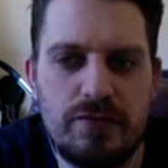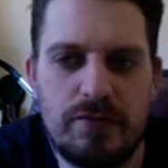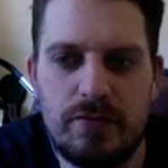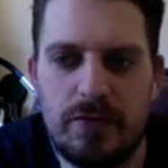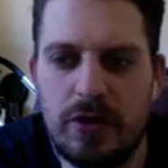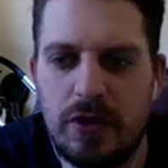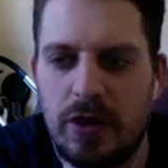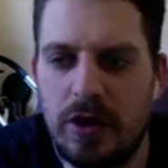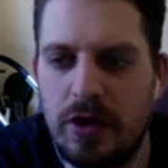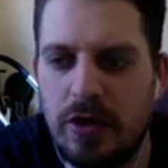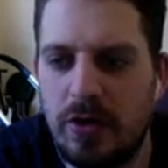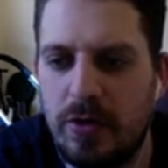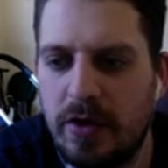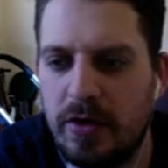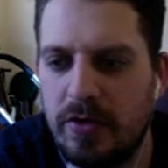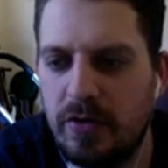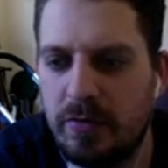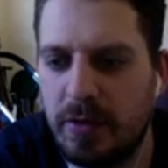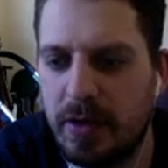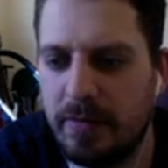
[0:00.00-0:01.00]
Who else is
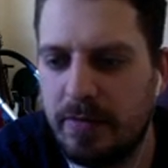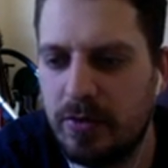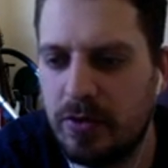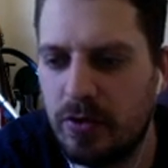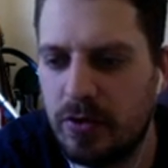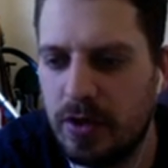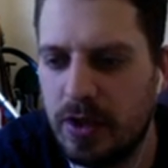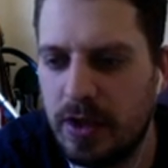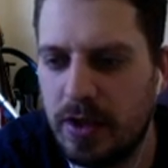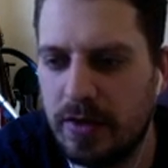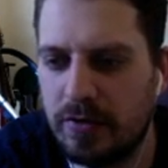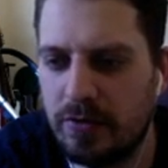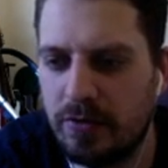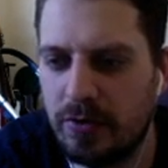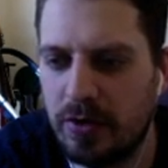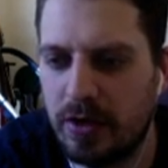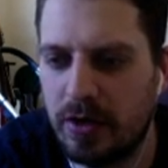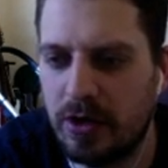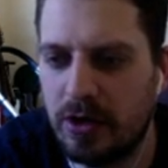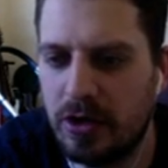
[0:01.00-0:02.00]
playing poorly? Let's have a
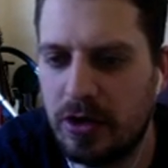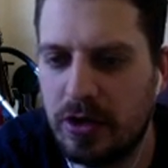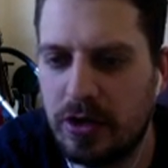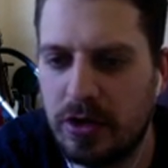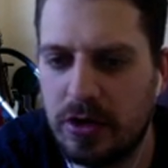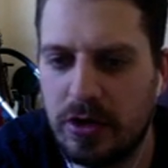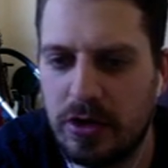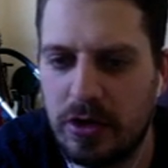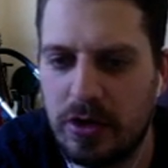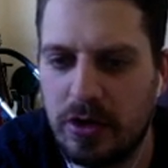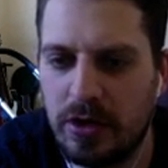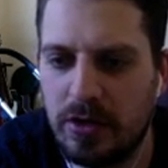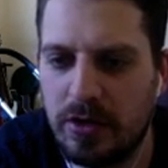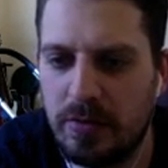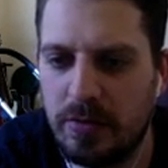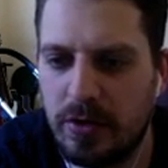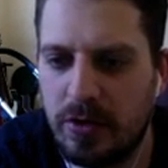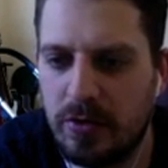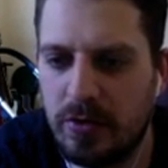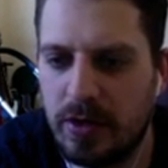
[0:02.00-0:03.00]
quick look.
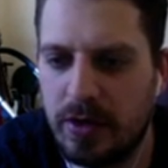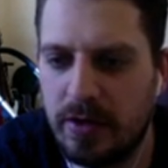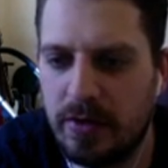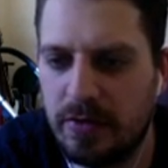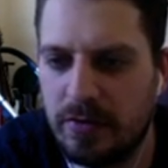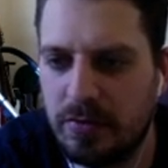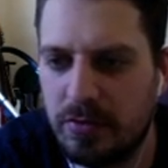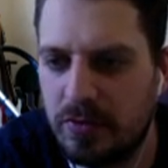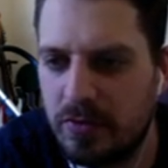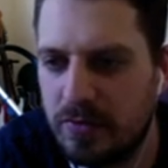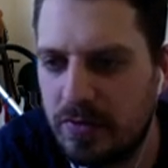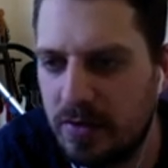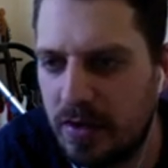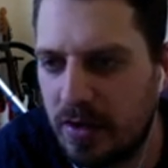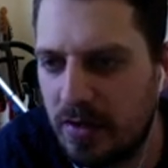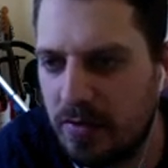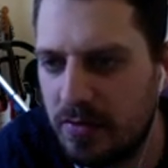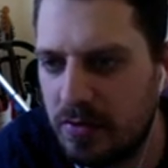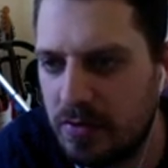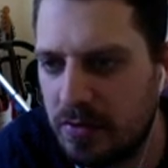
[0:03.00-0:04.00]
Maguire
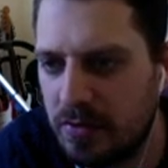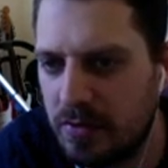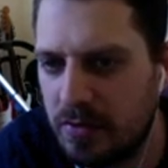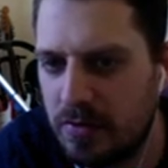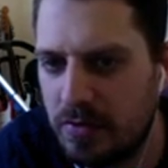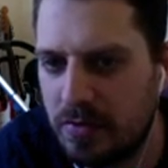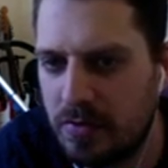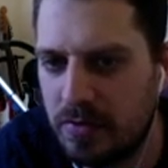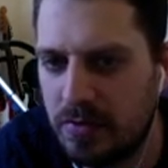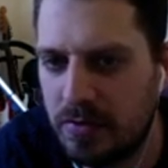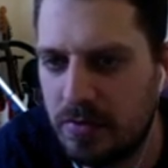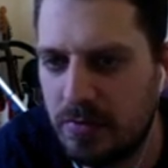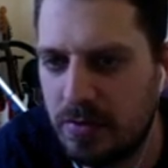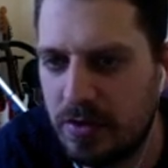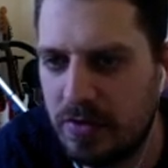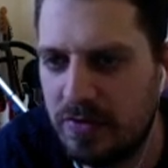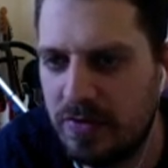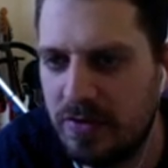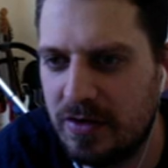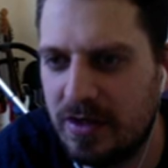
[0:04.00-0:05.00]
6.7,
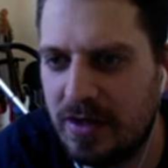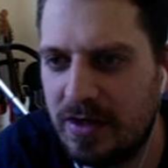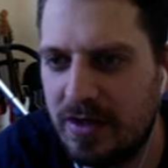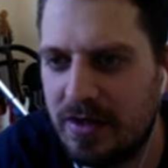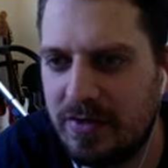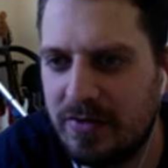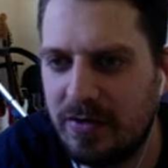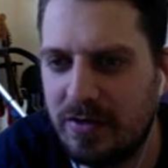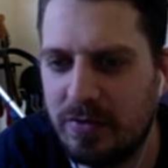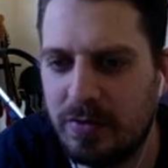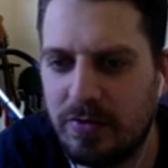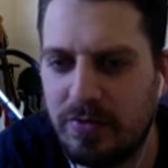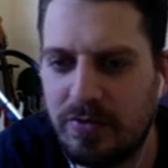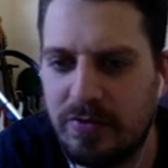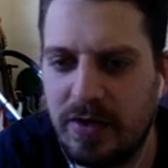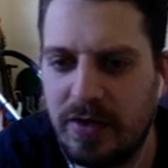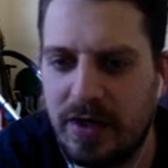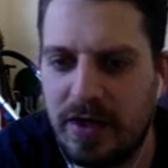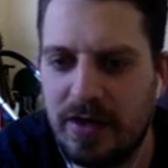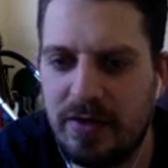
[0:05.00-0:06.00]
Martial
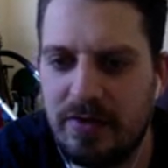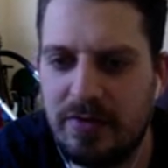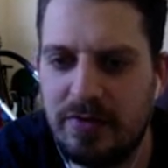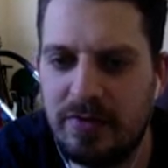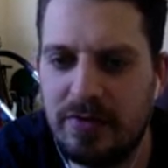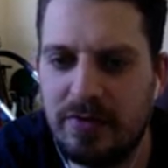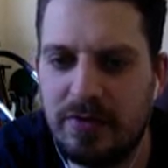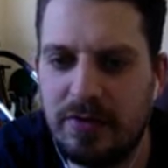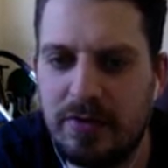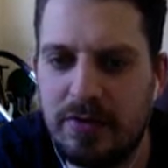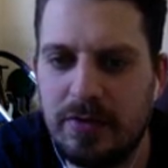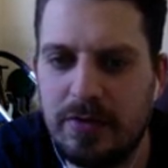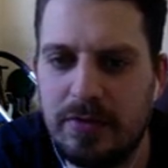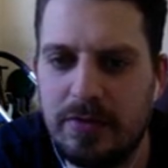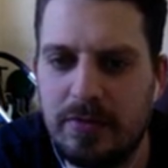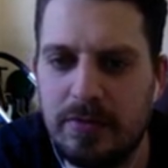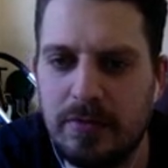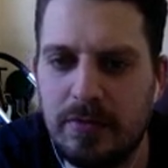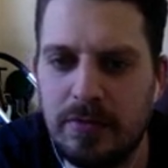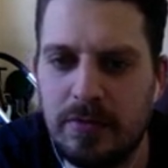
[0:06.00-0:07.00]
6.5
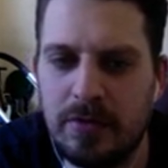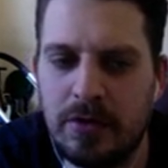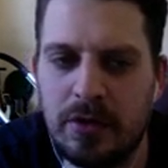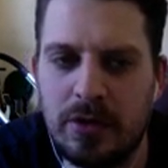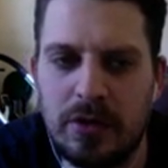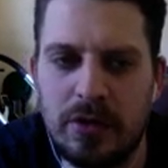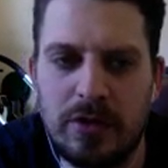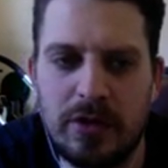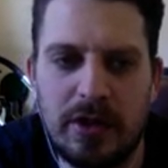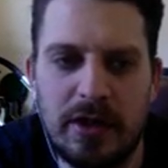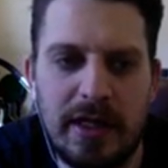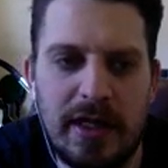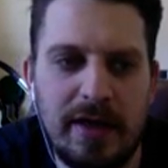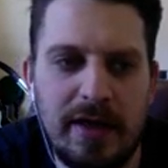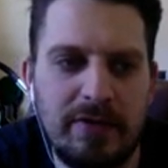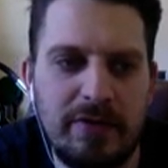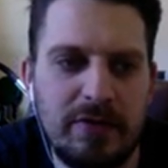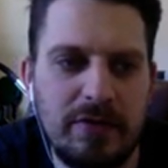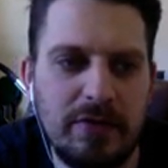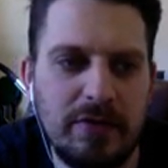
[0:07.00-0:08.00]
on the
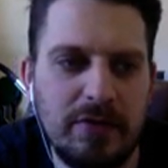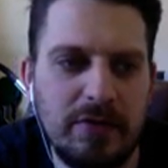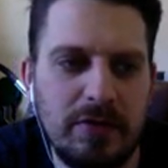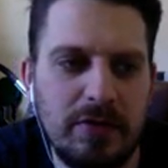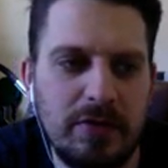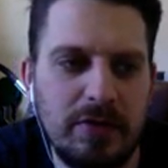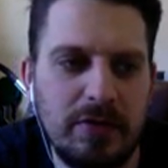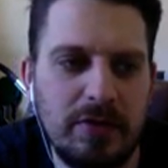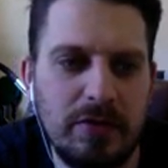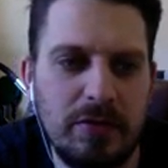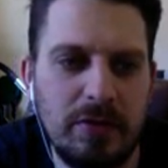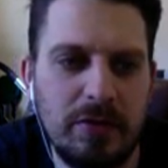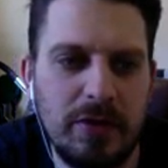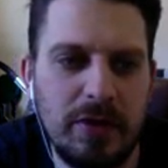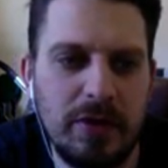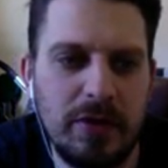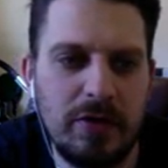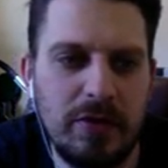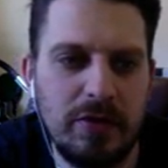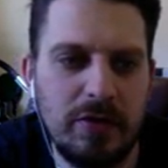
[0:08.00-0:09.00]
left. So what we
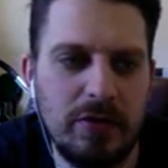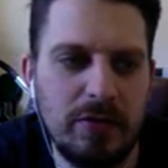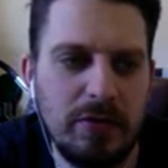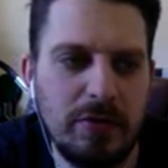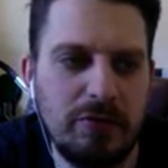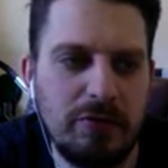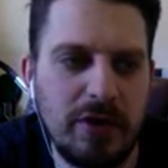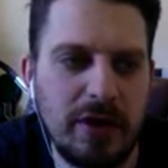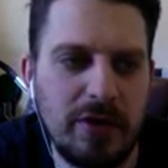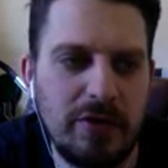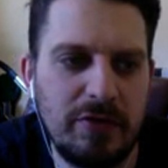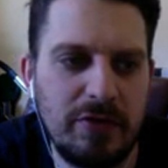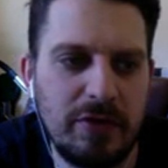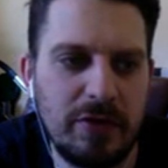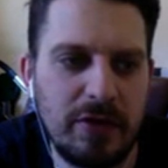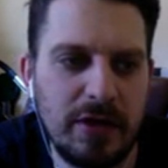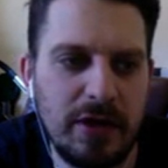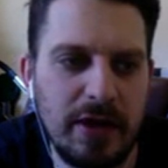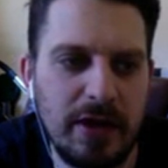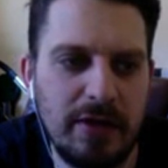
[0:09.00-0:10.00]
could do is put Rashford on
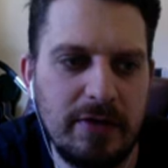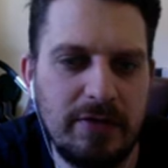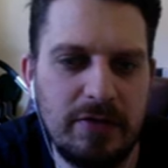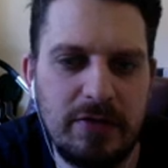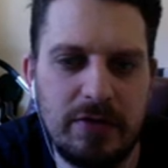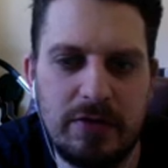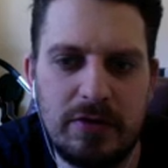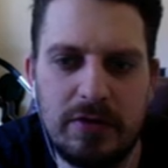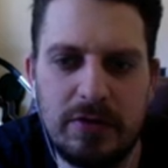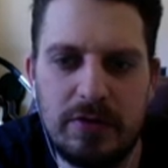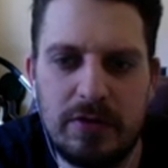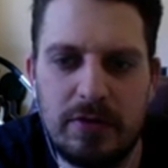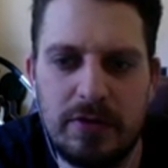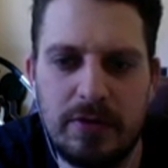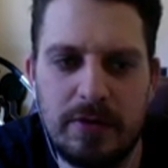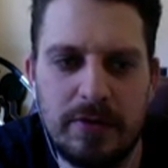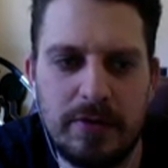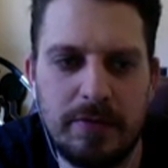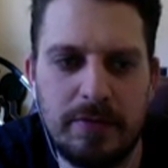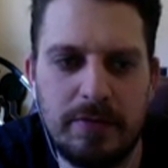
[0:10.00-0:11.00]
the left.
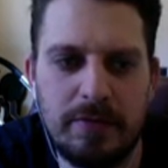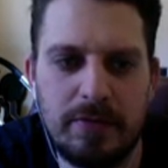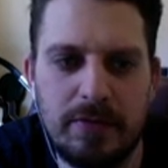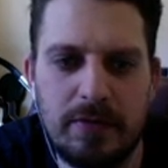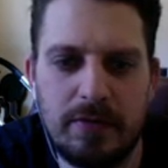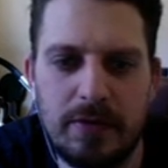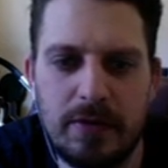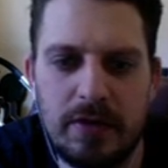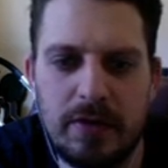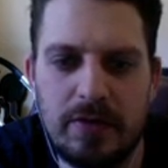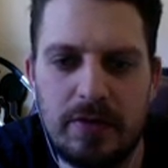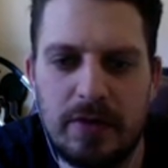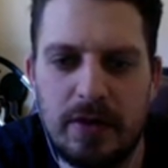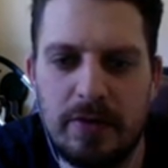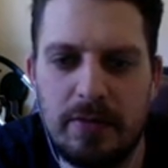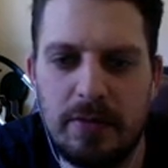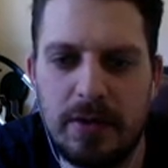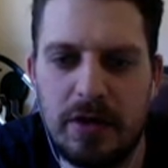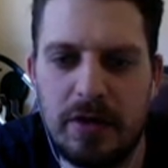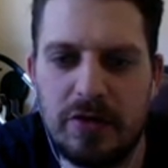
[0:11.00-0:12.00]
Take
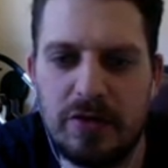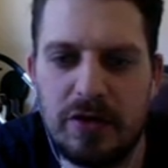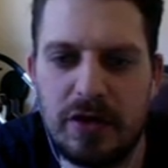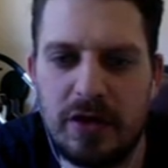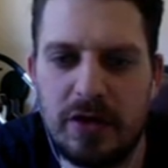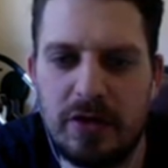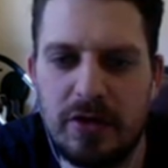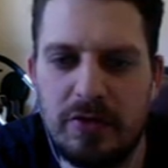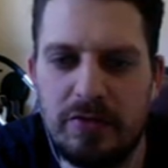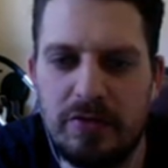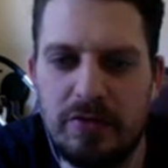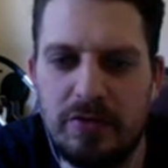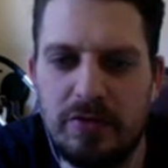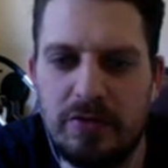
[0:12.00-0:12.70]
Martial off.